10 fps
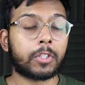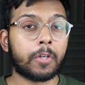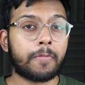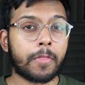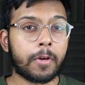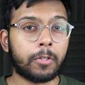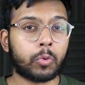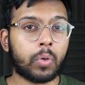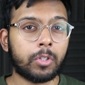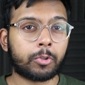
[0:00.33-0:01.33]
so for
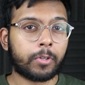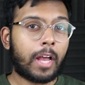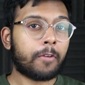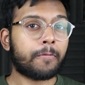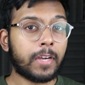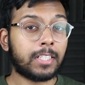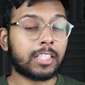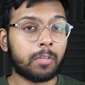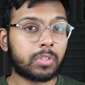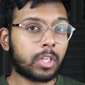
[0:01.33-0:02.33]
those wondering how
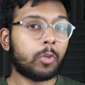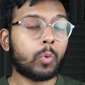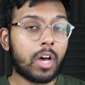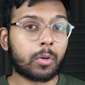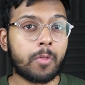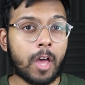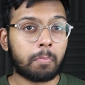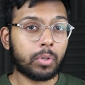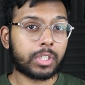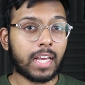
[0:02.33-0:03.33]
FaceTime's going to work with
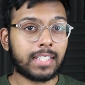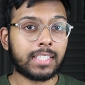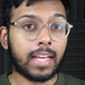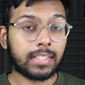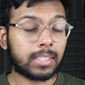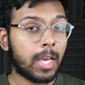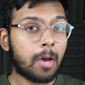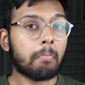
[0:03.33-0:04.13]
Apple's headset,